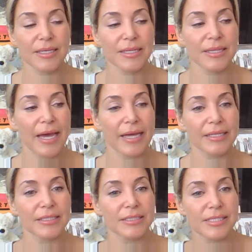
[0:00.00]
that
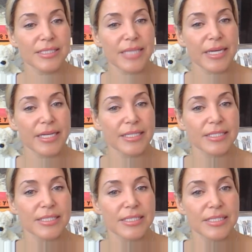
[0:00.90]

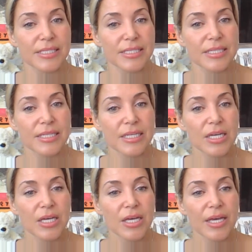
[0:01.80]
stays
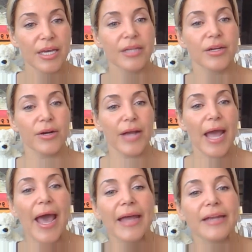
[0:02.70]
in our
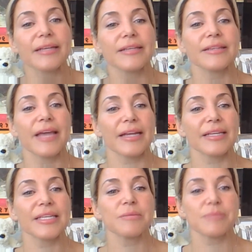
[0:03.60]
head that
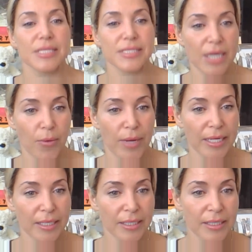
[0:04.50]
keeps us
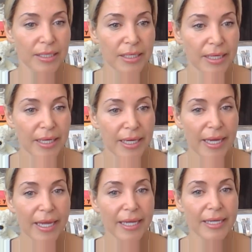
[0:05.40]
going.
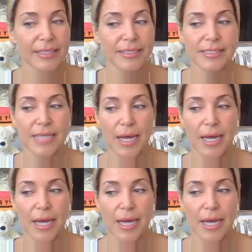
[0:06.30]
And